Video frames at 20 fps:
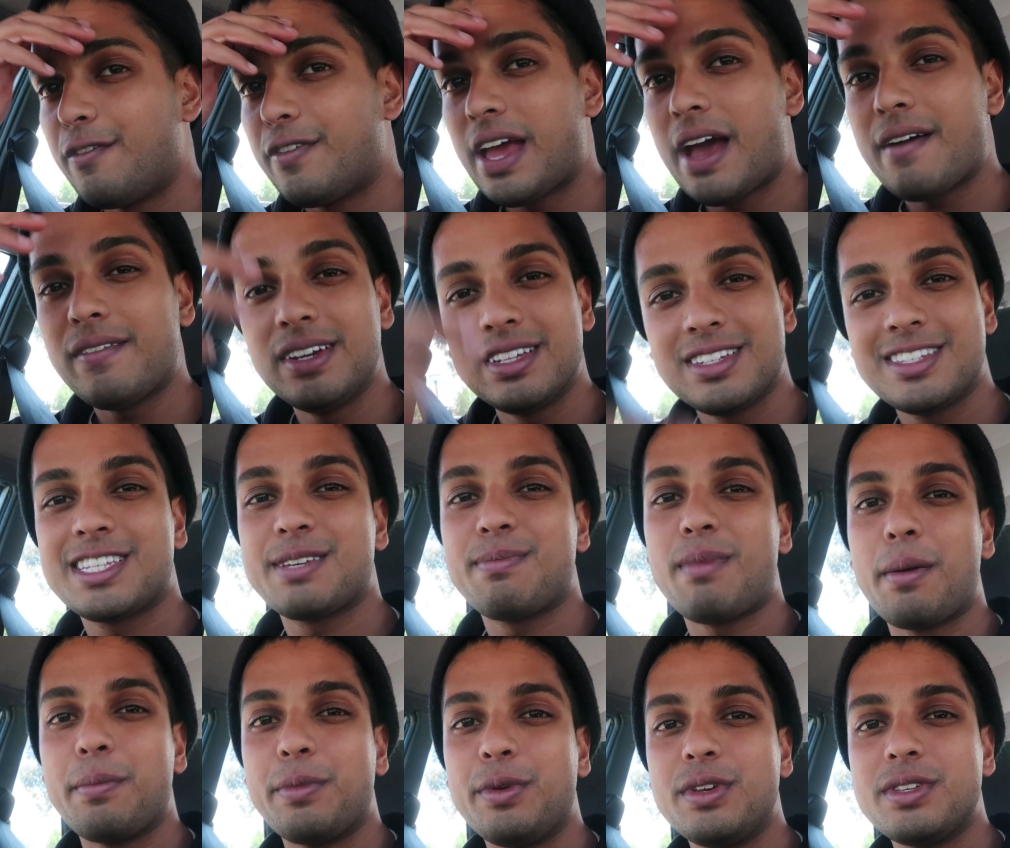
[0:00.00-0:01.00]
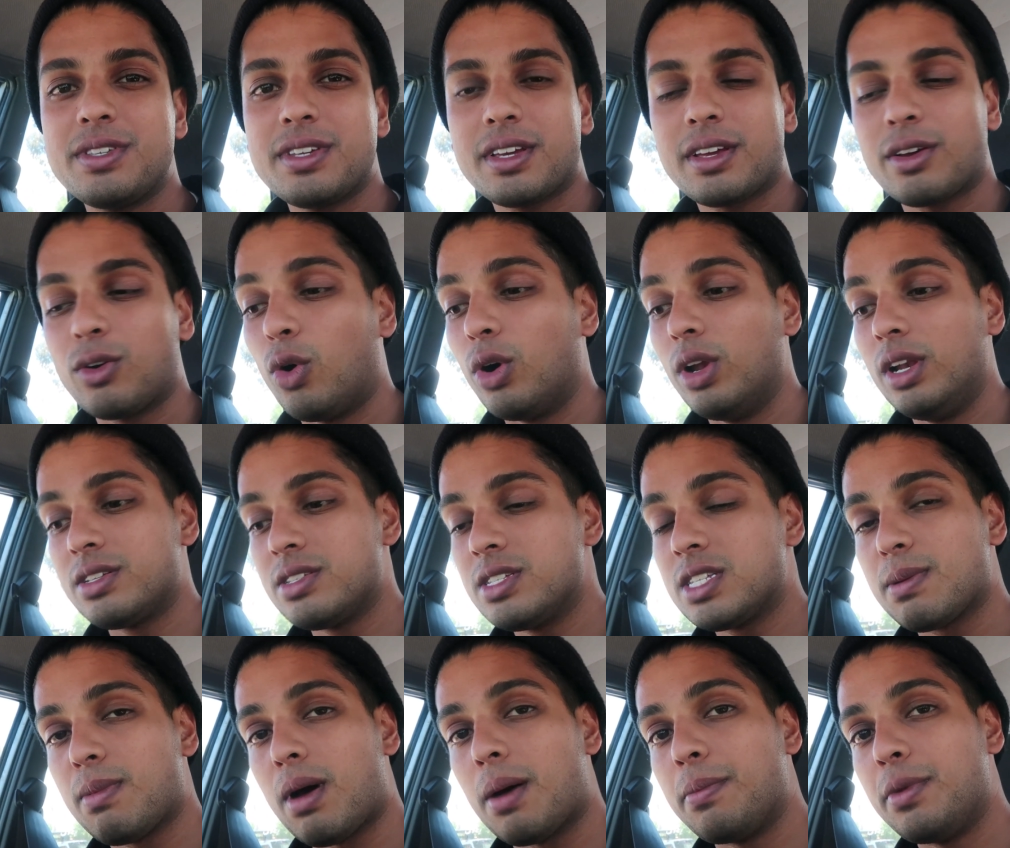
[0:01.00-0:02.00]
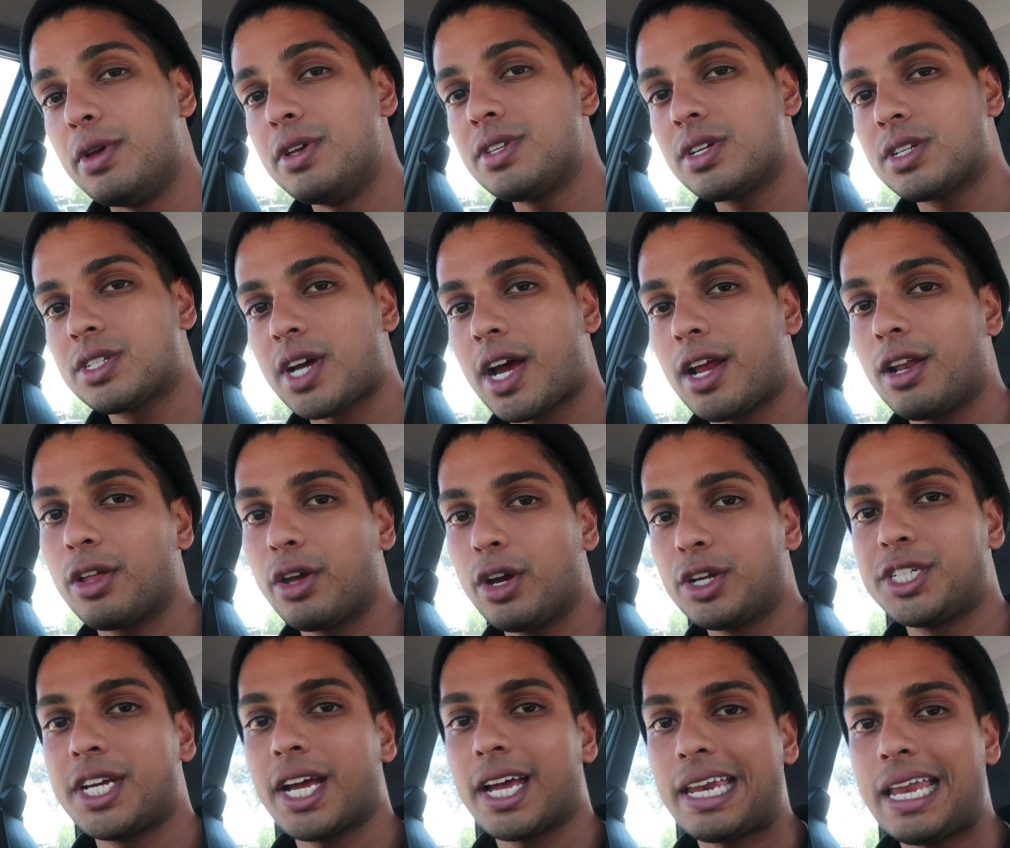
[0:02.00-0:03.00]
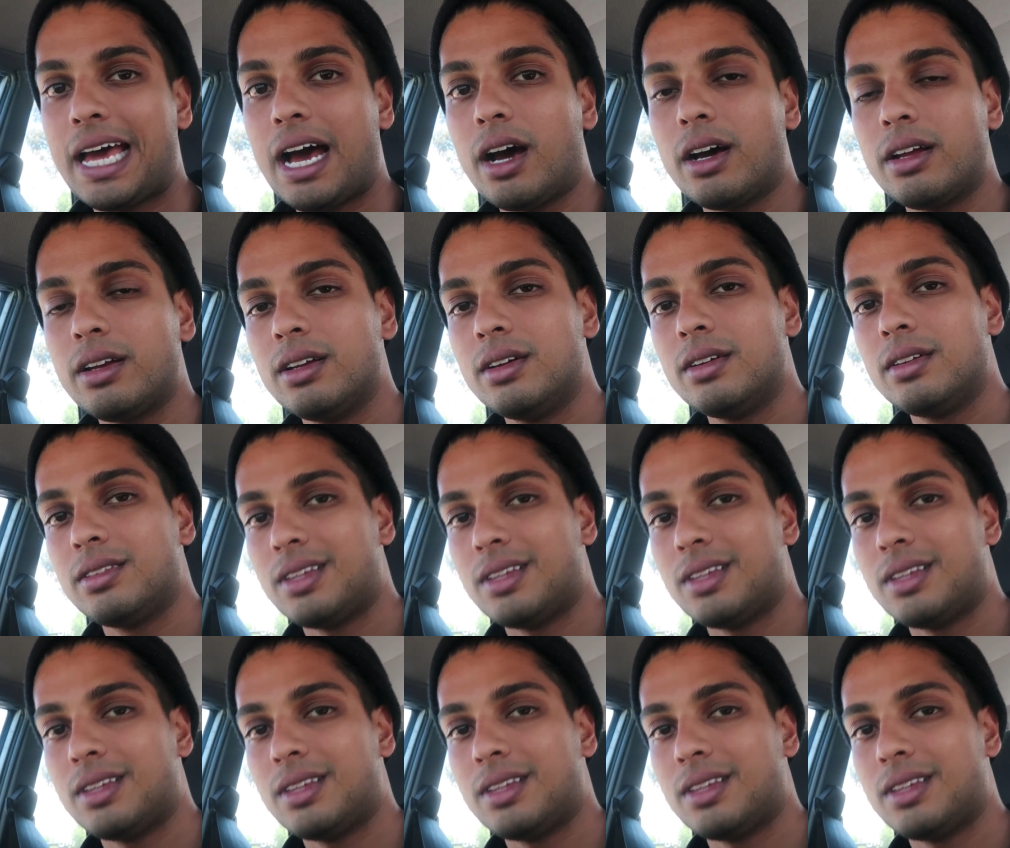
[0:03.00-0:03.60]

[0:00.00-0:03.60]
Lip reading: If you haven't listened to my music or listened to my music channel, go check it out.